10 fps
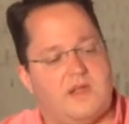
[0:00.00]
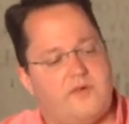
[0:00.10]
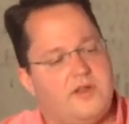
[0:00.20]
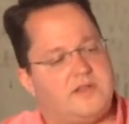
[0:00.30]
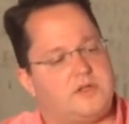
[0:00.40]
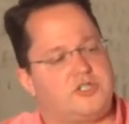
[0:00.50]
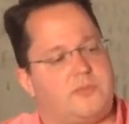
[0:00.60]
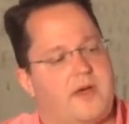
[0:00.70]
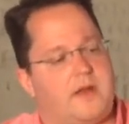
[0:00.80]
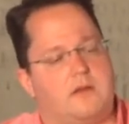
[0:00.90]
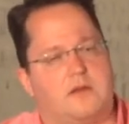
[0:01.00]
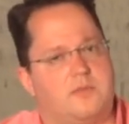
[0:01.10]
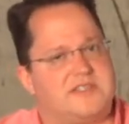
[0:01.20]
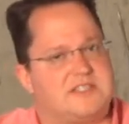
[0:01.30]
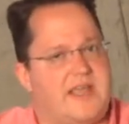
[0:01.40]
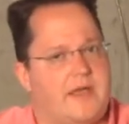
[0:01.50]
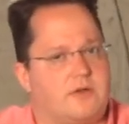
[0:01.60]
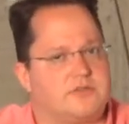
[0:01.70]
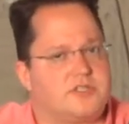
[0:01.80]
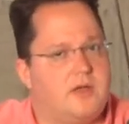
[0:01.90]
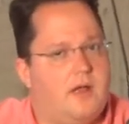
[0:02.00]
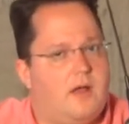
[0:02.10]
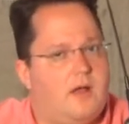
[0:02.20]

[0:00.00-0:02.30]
I've already touched upon it a little bit, scanners.